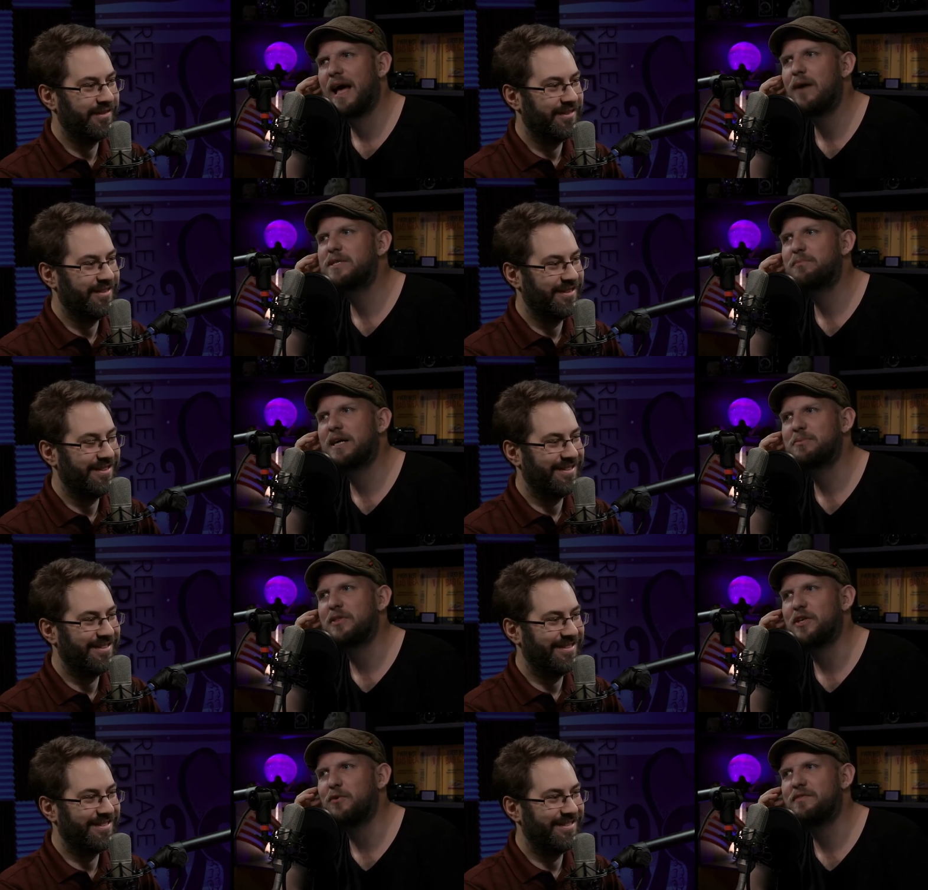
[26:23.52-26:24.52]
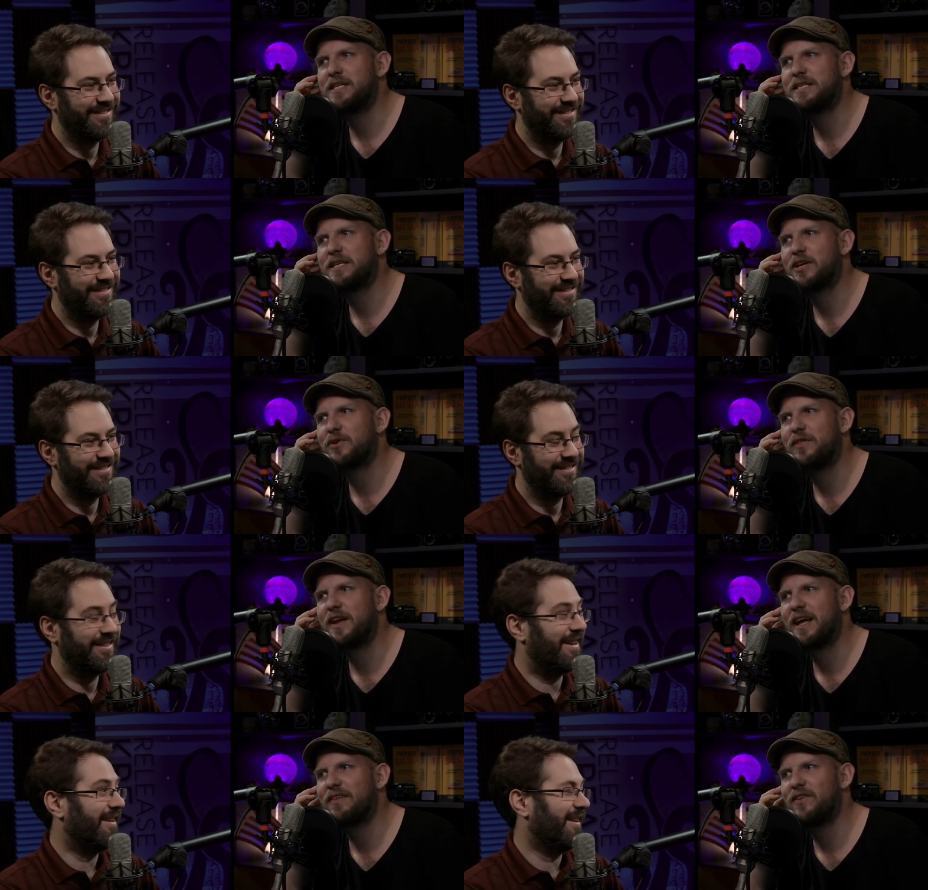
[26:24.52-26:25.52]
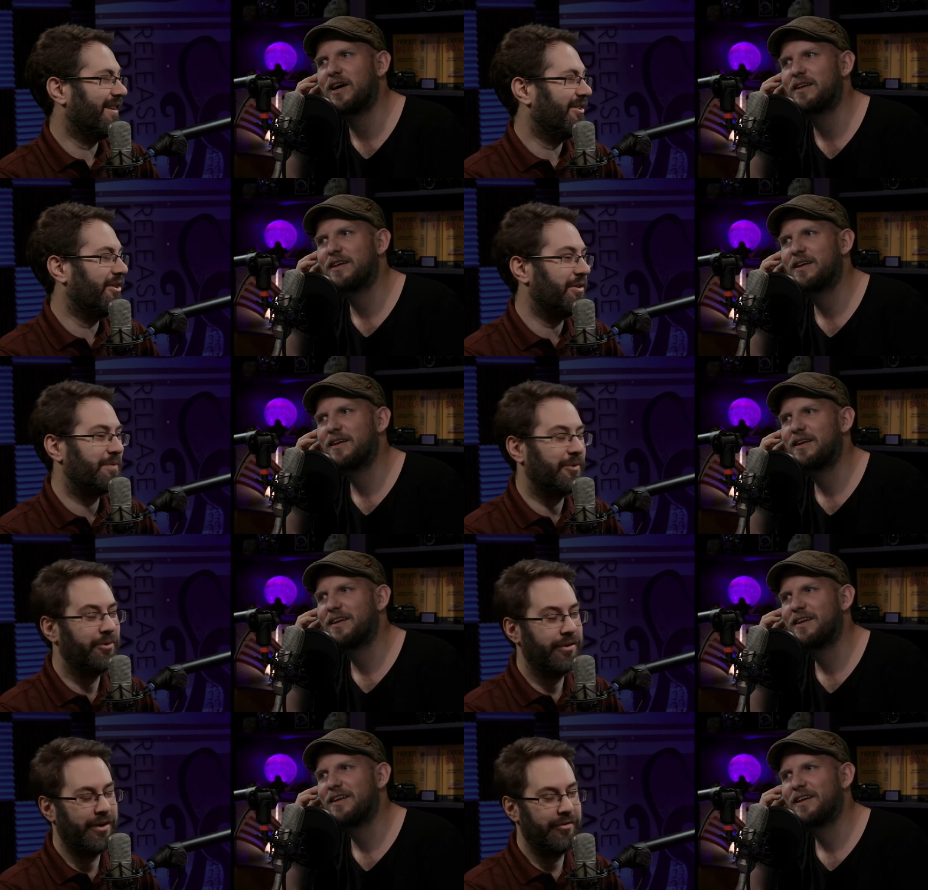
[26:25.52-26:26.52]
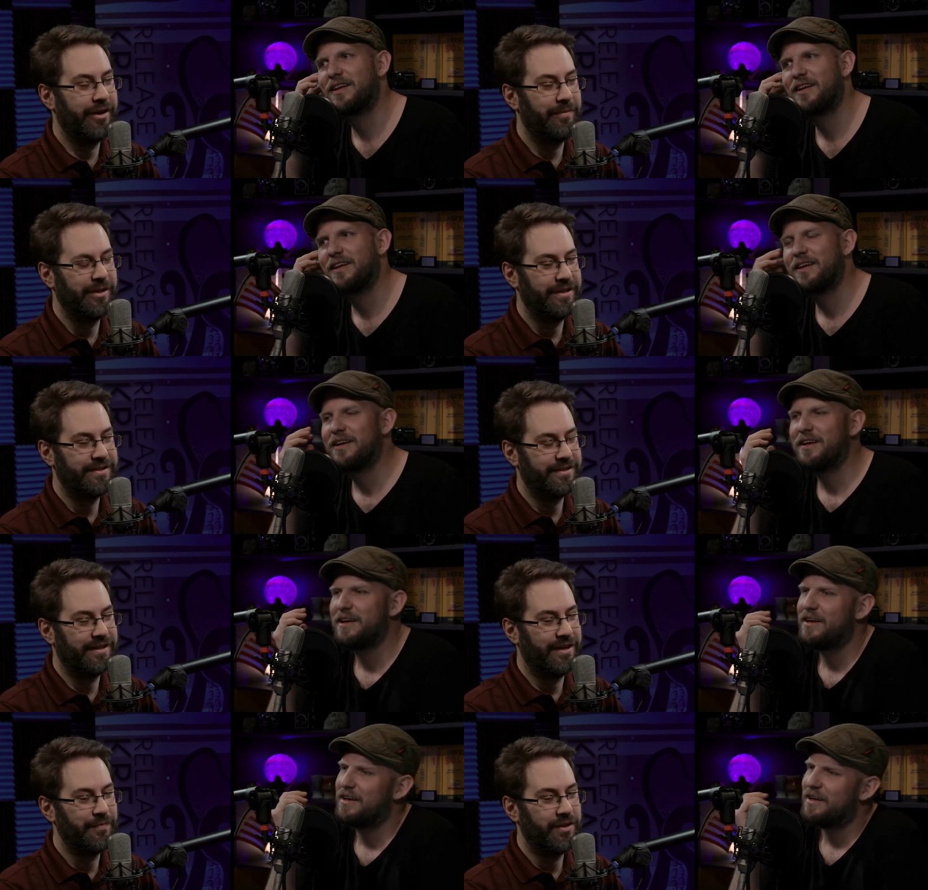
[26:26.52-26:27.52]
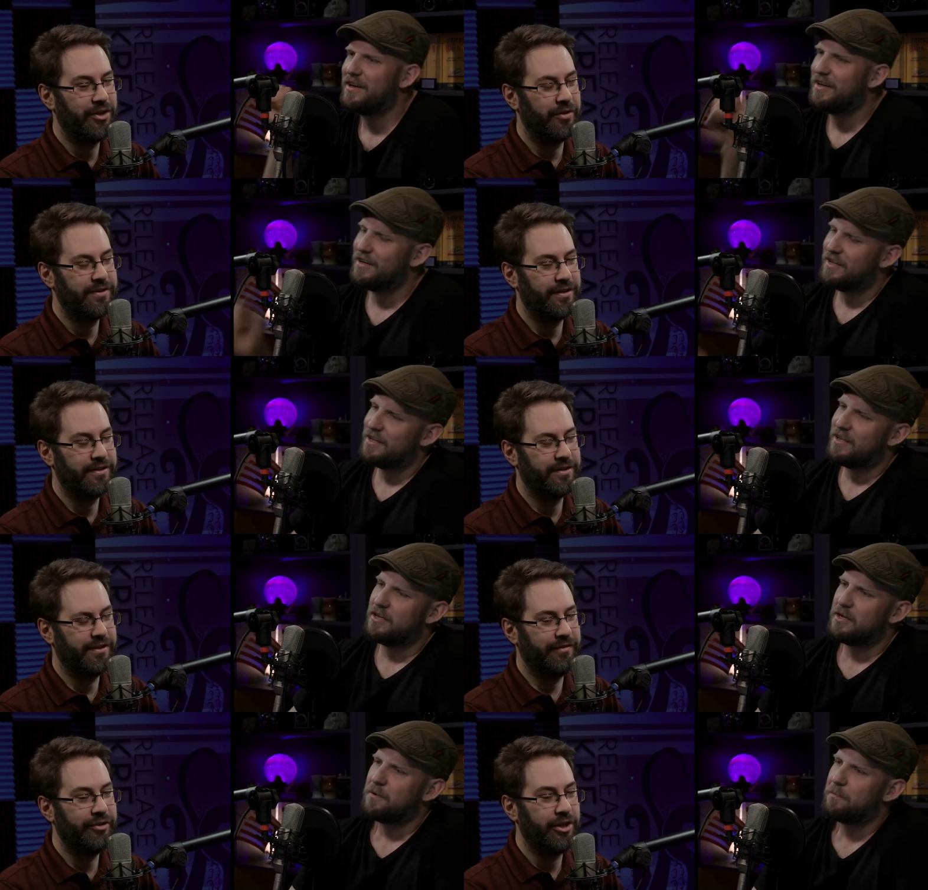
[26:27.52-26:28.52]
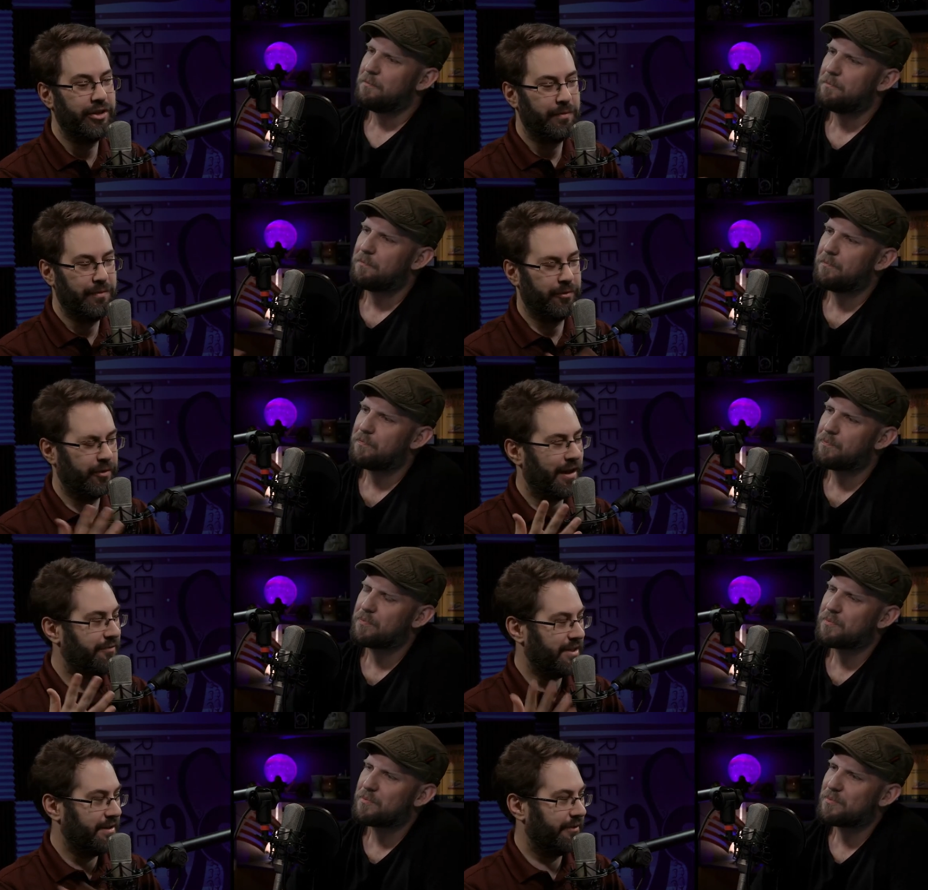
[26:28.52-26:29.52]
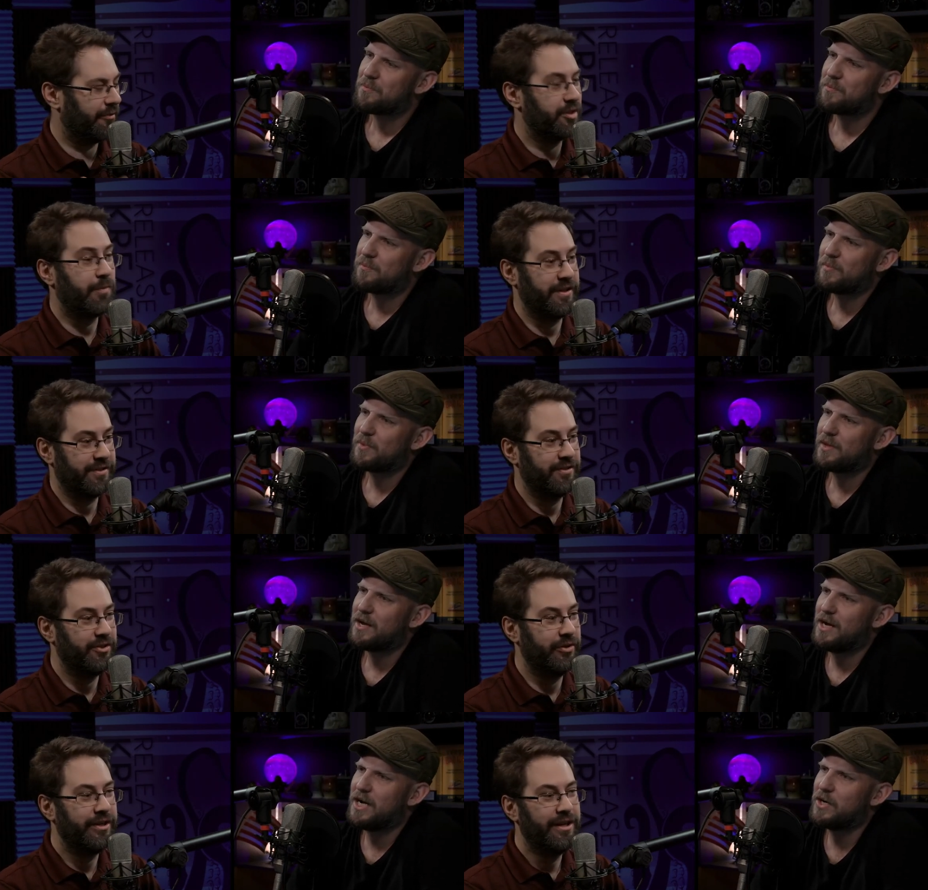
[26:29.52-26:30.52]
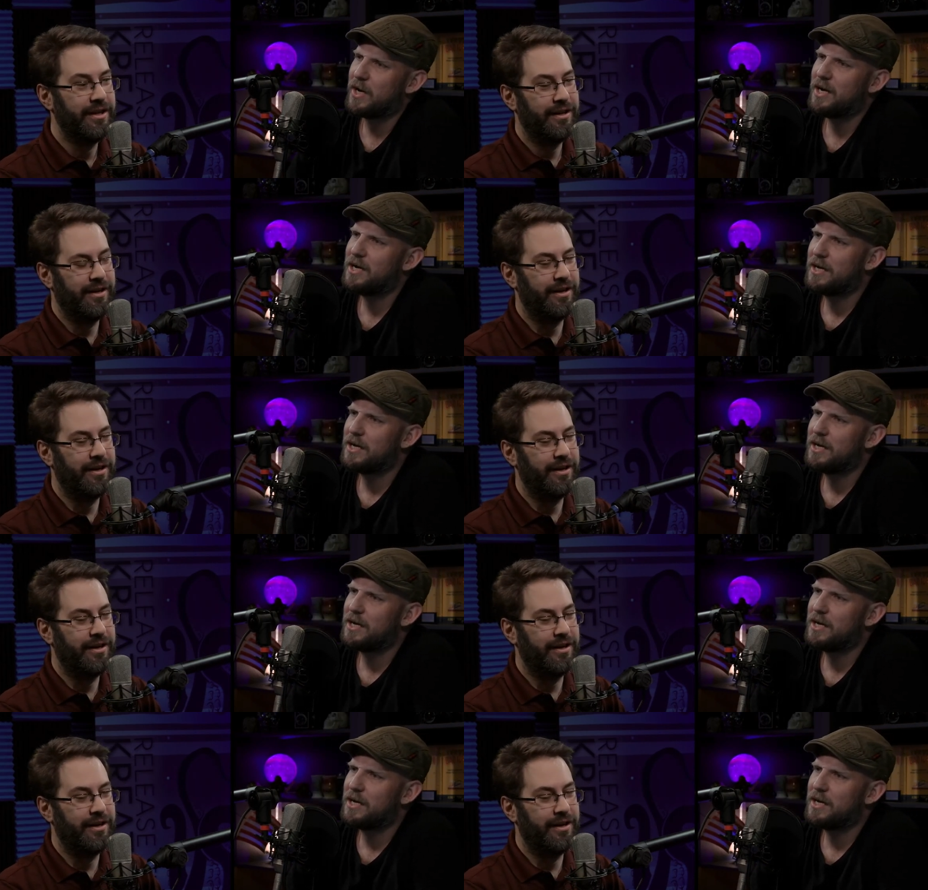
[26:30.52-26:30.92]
Speaker 1: How is it possible that you've seen a TikTok trend that I have not? I don't
Speaker 2: know. It's going around Reddit, but it's um, you know, it's it's a video that people I've seen different responses to it. Okay.